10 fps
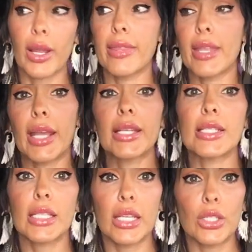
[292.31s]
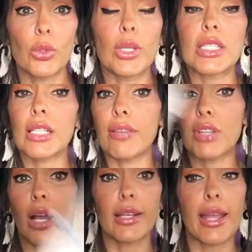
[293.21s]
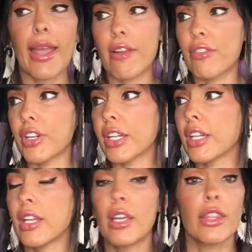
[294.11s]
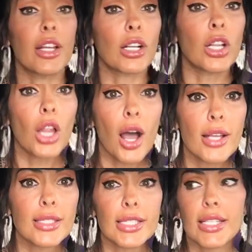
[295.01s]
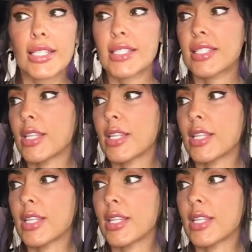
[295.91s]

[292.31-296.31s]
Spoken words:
and then I continue until I've gotten the closets,